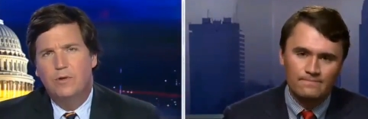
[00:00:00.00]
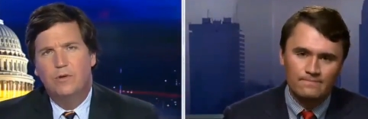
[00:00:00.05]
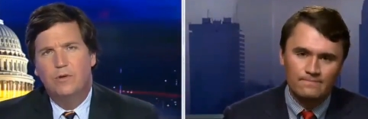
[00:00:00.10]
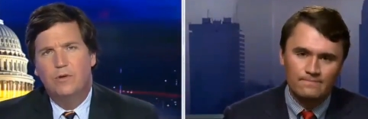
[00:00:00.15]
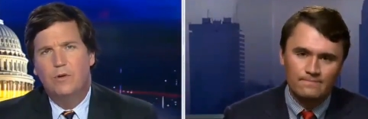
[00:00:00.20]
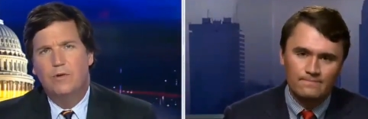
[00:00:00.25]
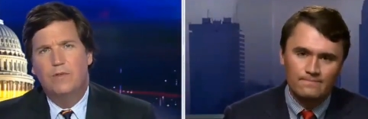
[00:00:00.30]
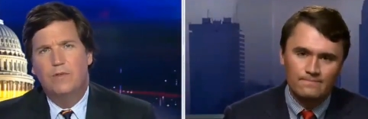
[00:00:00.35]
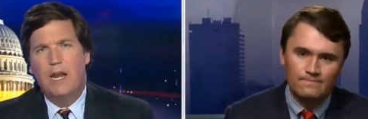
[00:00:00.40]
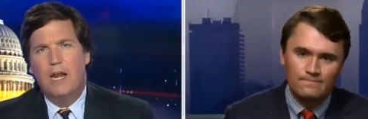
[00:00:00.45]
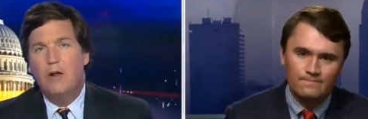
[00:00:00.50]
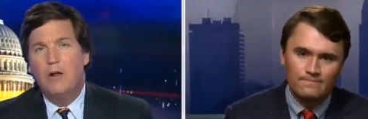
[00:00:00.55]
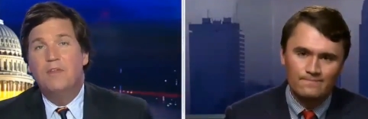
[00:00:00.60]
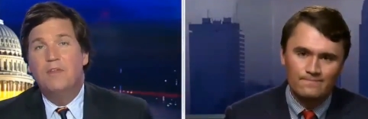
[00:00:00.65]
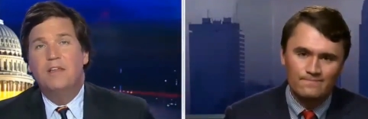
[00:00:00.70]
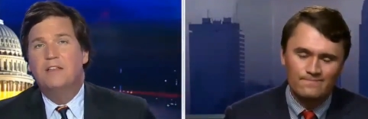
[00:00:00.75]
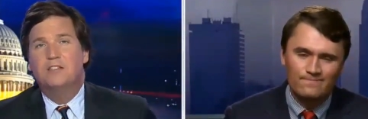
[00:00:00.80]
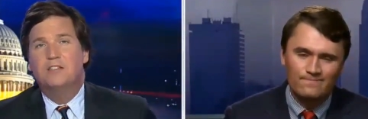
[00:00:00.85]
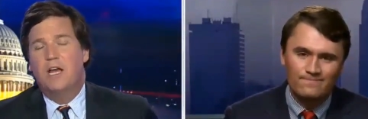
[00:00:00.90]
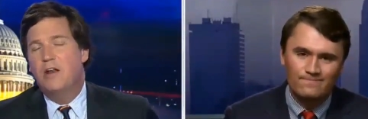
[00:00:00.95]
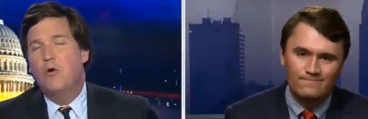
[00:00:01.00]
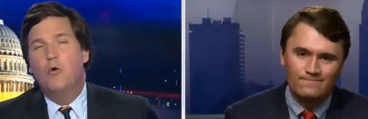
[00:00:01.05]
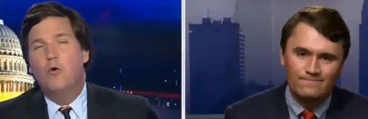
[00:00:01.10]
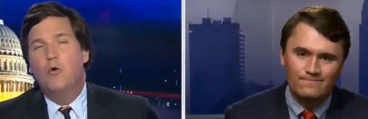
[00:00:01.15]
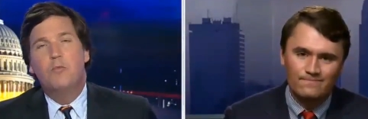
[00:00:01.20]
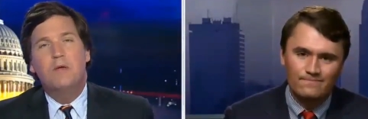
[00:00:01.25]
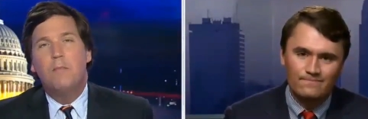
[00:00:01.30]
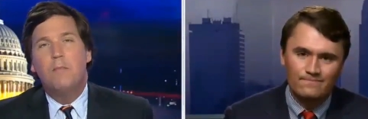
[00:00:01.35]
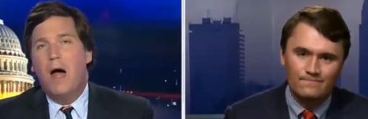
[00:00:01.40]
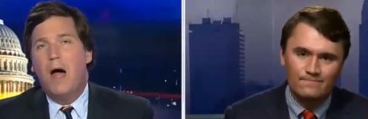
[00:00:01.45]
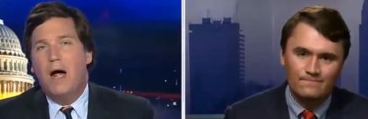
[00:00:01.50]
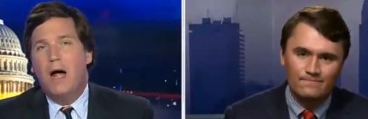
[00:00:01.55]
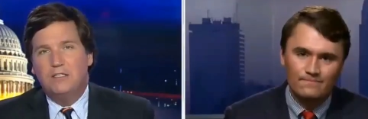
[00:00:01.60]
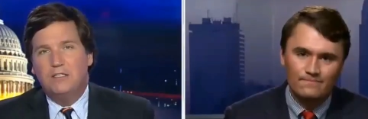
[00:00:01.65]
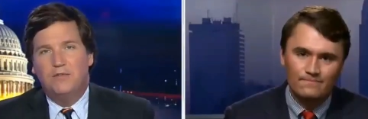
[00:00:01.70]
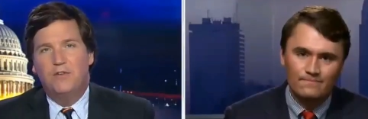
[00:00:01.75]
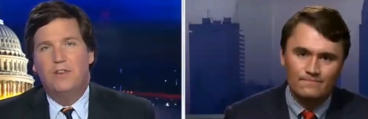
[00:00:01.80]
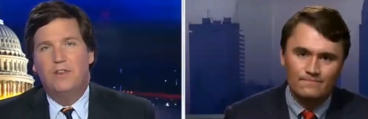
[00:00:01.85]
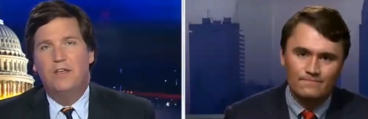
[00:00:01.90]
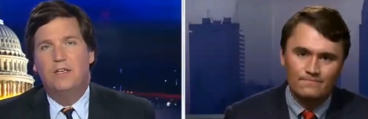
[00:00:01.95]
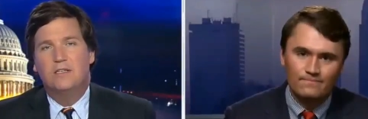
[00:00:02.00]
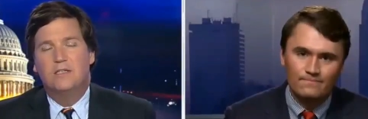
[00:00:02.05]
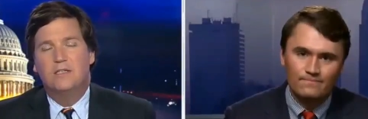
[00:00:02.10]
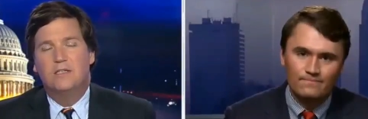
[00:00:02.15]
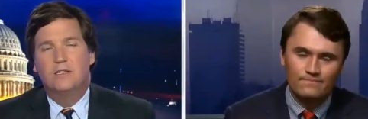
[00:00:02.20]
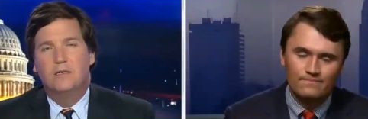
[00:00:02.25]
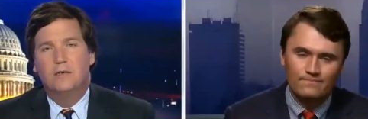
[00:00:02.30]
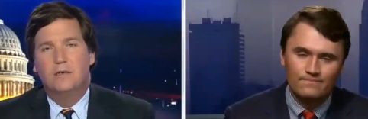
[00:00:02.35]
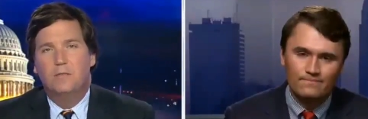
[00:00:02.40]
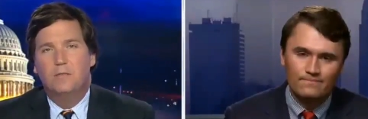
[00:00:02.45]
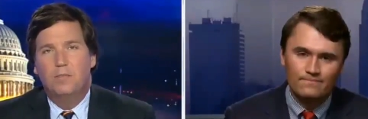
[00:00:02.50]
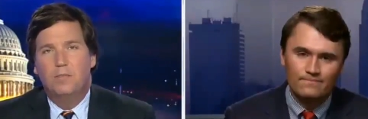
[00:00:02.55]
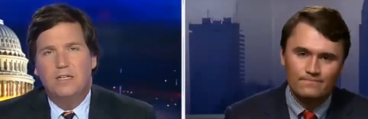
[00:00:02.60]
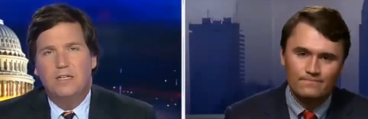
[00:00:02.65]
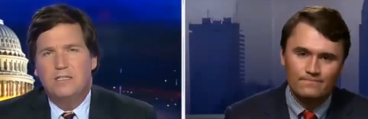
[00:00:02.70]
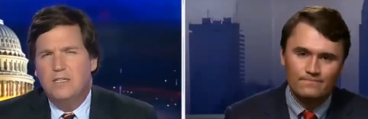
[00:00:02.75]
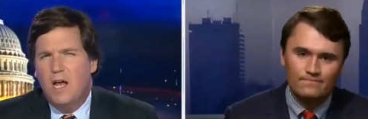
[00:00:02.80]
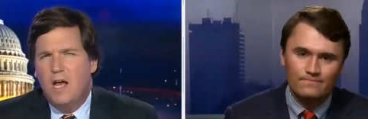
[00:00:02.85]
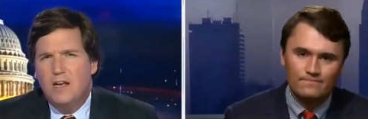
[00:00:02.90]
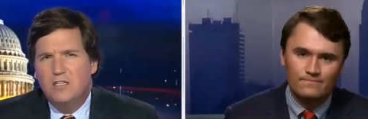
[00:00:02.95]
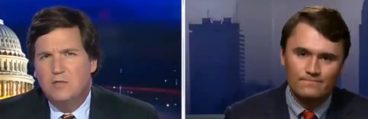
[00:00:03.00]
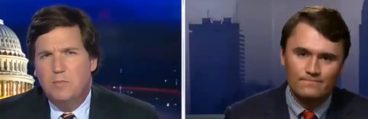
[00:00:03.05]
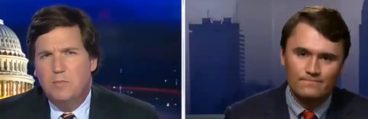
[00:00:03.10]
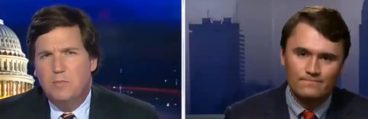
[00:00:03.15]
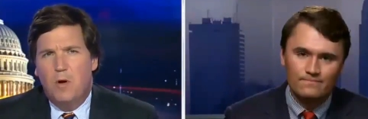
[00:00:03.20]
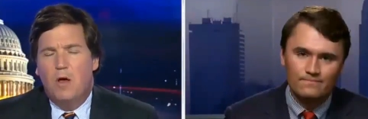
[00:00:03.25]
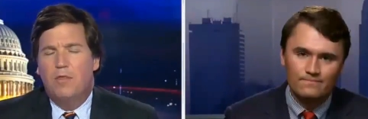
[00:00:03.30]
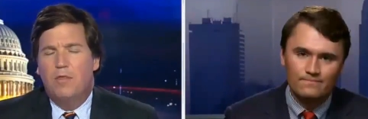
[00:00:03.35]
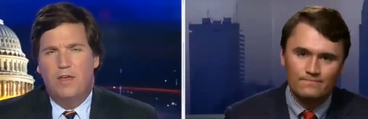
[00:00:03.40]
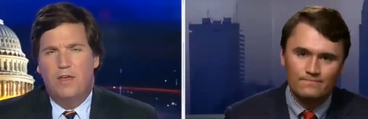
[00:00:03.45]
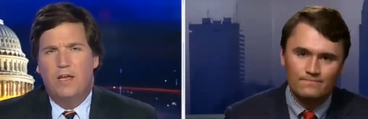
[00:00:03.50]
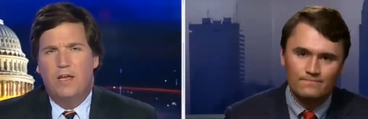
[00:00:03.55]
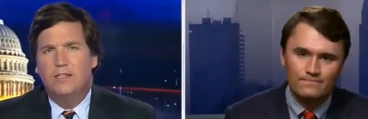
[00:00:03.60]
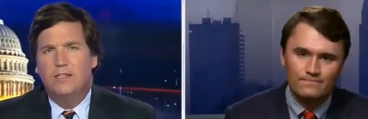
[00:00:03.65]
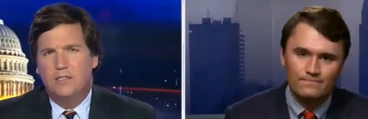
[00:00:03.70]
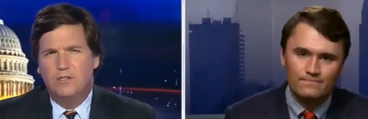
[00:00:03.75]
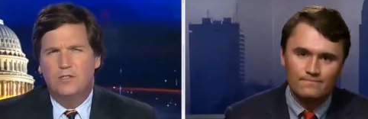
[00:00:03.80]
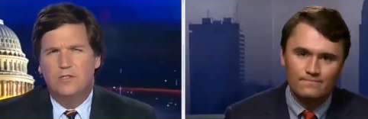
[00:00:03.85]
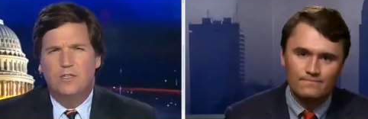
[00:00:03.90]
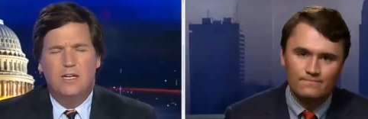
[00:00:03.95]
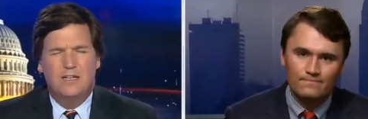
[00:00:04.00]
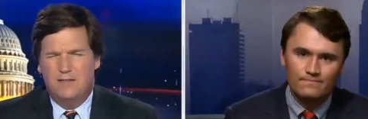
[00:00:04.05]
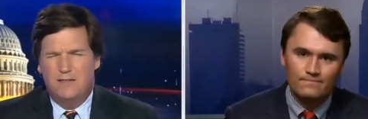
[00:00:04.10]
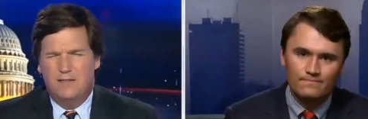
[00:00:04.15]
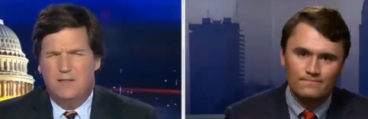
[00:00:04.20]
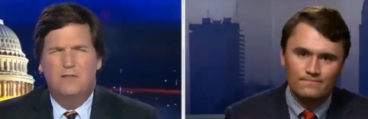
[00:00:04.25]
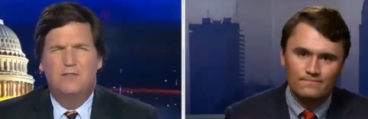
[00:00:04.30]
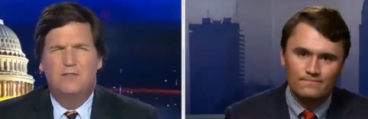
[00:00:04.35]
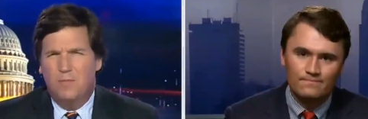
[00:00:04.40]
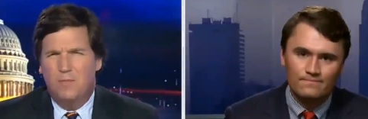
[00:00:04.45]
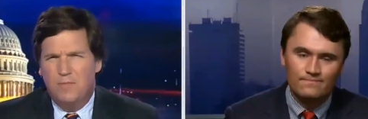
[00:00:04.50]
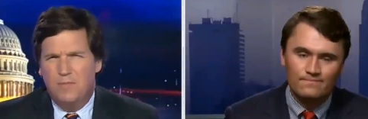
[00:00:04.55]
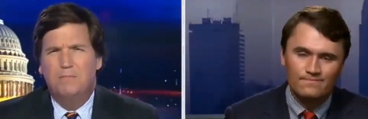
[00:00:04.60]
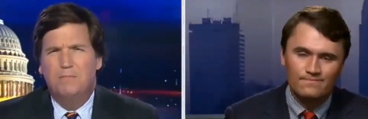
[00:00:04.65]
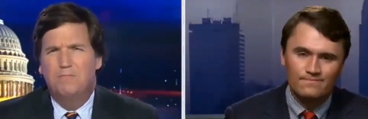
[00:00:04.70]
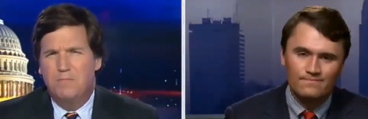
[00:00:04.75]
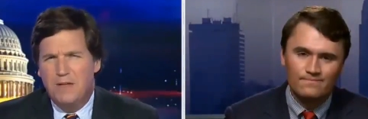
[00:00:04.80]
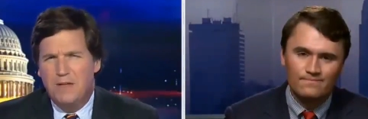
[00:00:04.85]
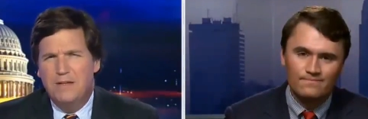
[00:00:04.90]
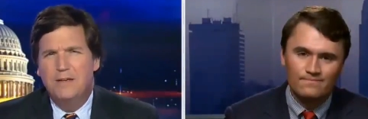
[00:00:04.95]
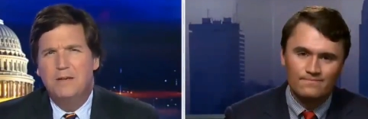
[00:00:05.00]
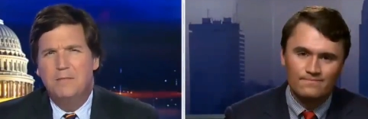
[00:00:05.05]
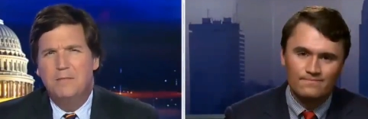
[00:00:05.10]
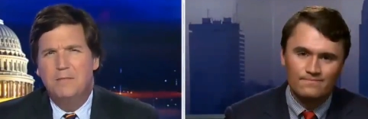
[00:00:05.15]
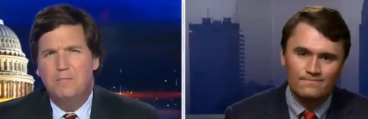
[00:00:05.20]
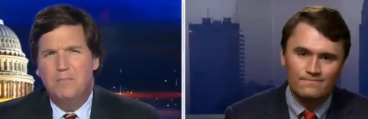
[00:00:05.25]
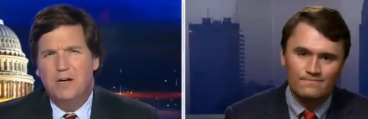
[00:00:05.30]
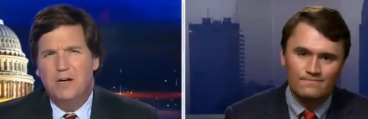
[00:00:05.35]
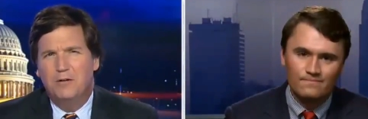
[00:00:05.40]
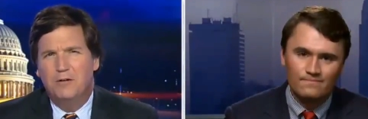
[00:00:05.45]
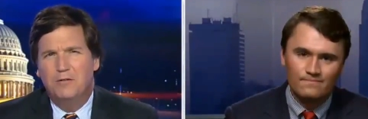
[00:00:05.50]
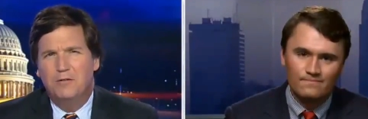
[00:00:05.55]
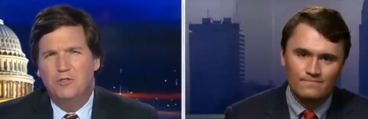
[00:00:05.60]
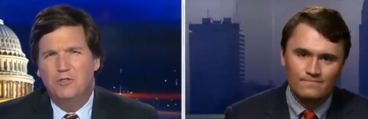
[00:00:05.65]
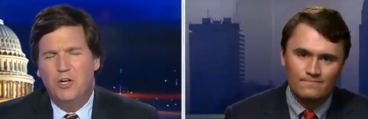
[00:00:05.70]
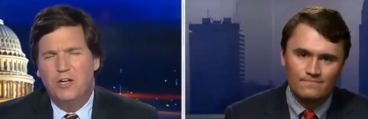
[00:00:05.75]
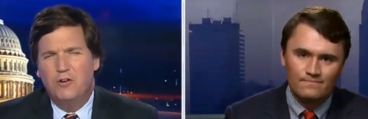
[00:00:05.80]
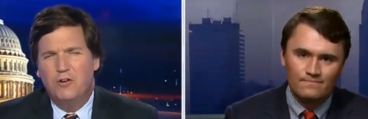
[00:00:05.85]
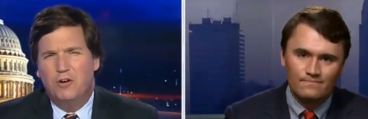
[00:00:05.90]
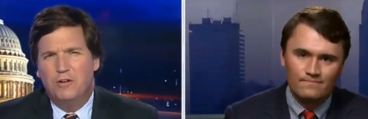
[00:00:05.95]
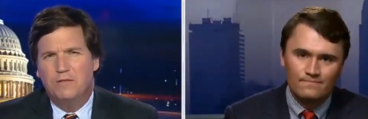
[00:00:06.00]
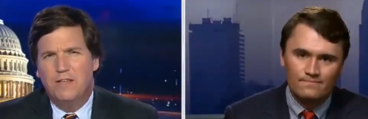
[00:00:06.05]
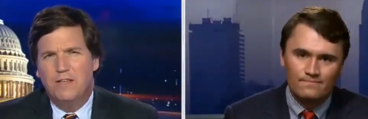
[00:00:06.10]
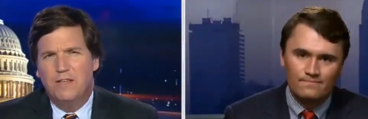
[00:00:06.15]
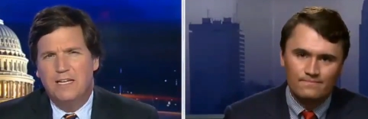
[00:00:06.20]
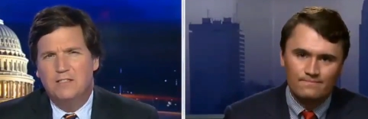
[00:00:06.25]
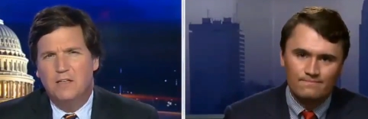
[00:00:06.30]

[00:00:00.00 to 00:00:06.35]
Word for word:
Speaker 1: agree with that. I don't think this, I don't be mocked for this, but it's not a small thing. It's a, it, there's something bigger. Charlie Kirk, thanks a